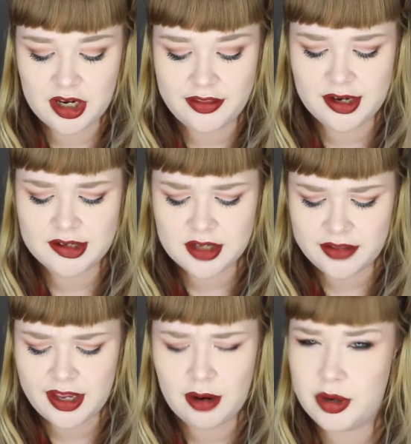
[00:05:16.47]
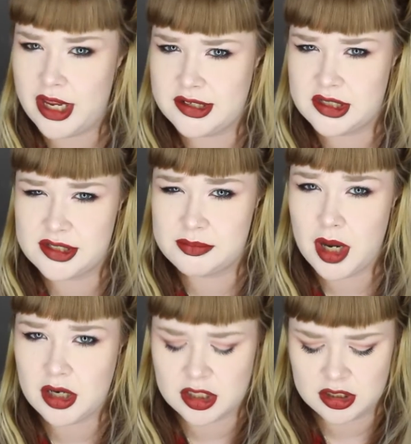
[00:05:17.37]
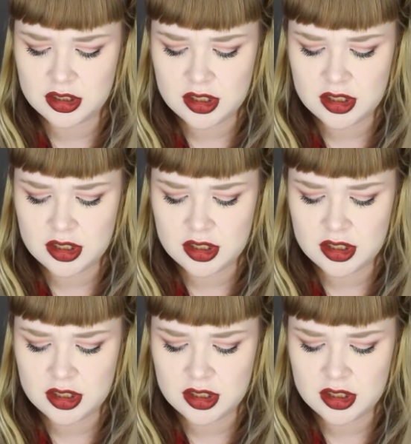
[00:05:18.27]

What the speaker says: And then it's like that weird smug